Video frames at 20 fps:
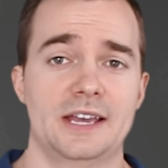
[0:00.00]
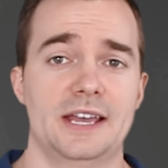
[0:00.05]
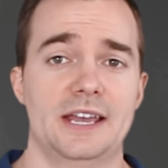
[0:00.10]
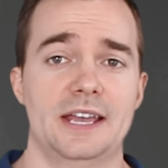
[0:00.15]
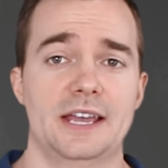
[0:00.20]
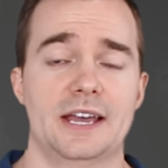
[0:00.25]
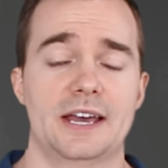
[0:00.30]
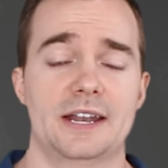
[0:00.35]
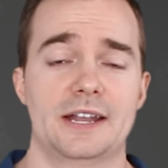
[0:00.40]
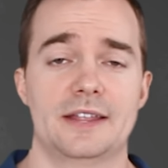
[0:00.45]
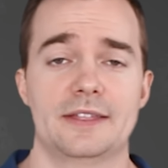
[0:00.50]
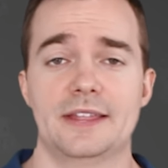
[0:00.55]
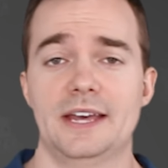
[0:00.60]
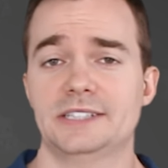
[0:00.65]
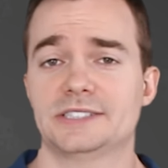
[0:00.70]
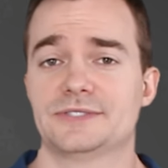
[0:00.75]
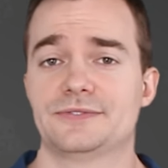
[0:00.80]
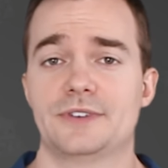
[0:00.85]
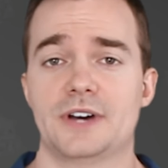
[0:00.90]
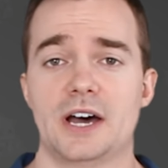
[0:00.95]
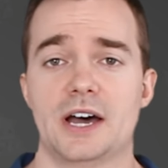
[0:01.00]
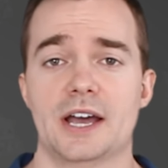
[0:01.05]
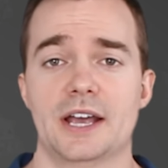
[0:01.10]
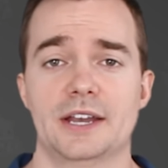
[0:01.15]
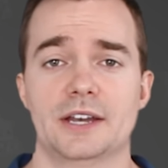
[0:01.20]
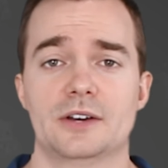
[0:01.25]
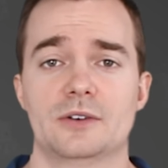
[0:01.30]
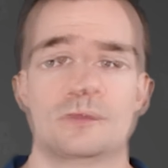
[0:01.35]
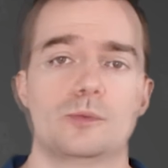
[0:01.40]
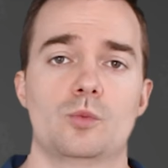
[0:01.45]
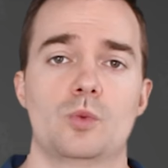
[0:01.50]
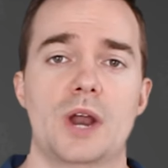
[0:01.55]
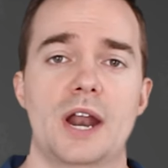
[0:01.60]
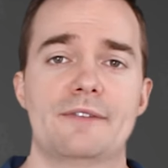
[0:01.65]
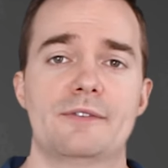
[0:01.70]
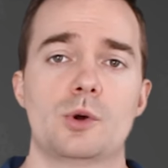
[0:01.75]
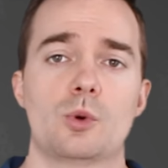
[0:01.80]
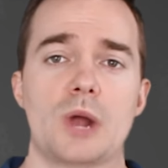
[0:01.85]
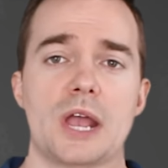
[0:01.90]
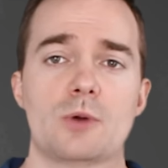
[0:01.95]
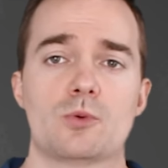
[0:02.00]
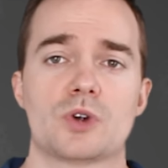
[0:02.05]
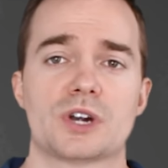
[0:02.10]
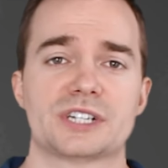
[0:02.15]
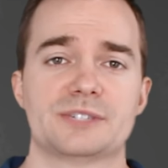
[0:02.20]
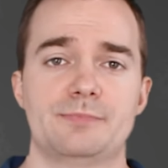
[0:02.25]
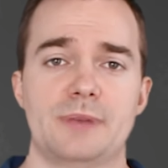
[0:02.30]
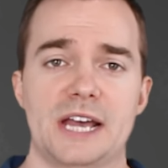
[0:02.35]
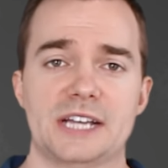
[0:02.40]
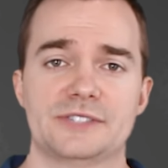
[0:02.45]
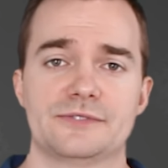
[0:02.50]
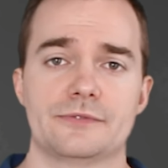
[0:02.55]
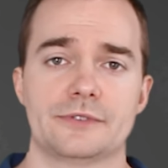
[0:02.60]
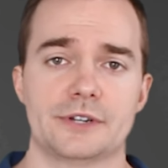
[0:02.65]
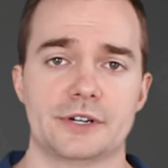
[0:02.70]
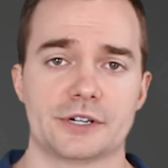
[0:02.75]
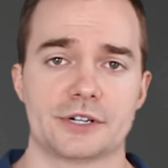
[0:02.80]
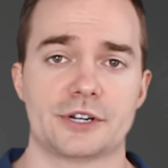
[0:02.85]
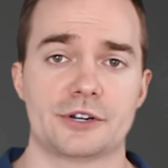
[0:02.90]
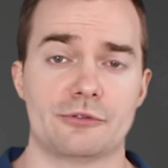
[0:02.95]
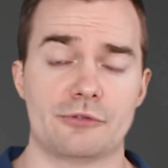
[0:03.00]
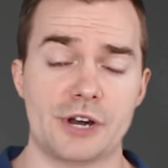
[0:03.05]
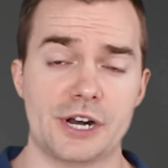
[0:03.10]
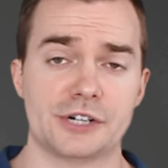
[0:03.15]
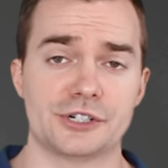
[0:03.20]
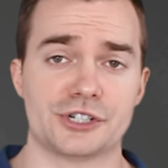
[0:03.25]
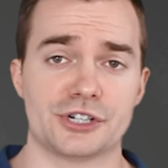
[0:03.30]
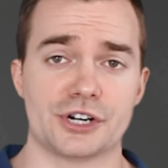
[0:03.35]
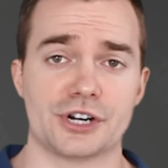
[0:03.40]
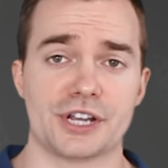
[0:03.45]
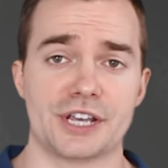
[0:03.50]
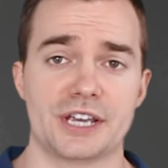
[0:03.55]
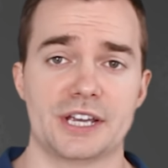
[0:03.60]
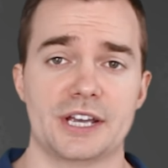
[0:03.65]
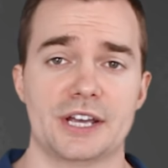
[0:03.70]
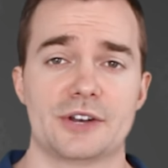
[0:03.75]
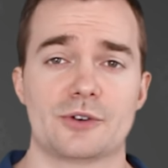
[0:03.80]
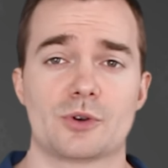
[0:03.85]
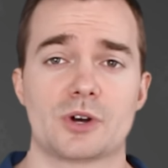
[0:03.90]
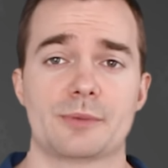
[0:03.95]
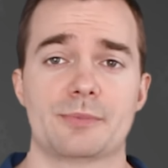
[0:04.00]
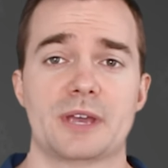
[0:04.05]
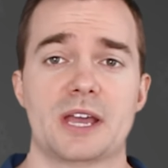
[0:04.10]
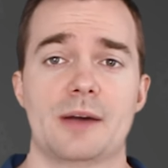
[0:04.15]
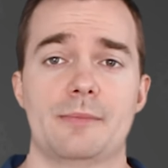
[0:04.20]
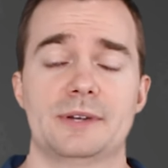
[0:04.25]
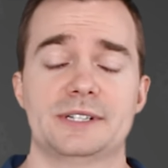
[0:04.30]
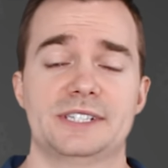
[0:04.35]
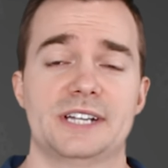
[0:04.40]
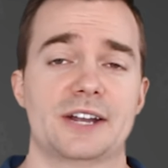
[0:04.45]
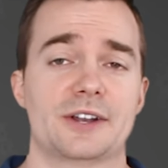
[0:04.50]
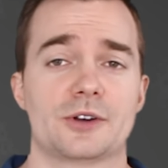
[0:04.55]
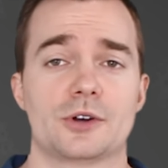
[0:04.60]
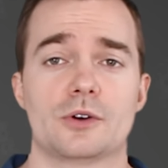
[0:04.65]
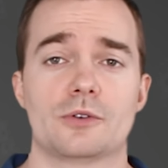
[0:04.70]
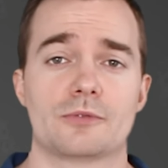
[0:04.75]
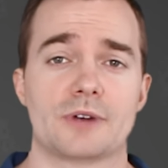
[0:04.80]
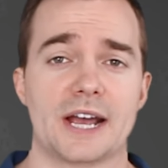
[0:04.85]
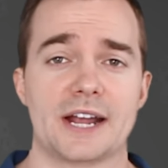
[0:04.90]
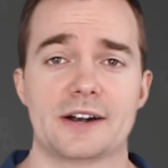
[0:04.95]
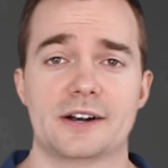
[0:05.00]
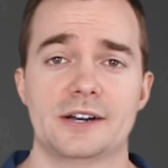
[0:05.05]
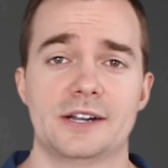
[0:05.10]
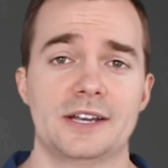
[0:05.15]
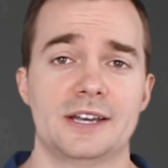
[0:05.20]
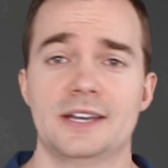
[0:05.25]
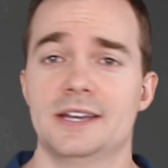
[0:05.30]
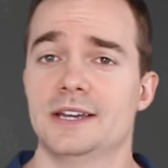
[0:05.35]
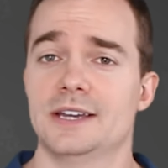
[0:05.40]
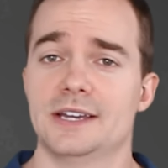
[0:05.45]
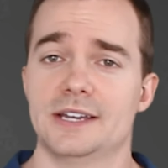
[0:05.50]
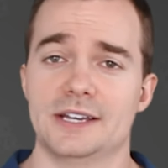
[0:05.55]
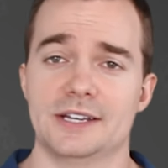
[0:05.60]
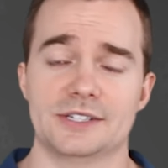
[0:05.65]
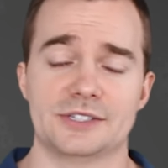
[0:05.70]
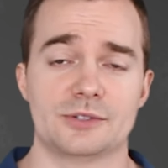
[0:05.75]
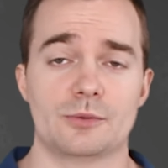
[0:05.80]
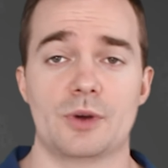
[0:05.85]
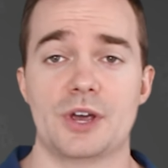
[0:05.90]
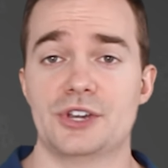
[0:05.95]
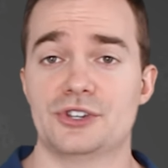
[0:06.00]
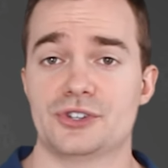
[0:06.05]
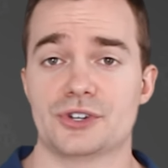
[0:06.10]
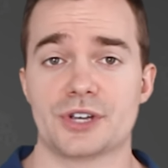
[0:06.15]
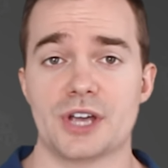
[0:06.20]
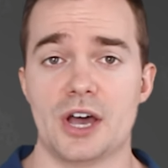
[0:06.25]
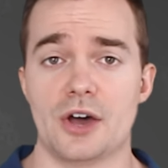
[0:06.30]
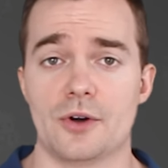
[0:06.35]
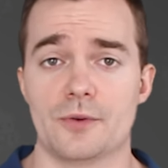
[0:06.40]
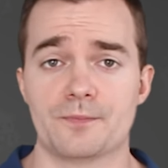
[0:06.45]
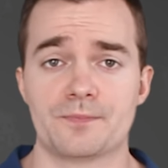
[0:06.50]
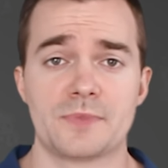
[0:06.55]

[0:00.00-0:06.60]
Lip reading: And that's fine. Whatever way works best for your career journey in order to become a technical writer is the way you should go.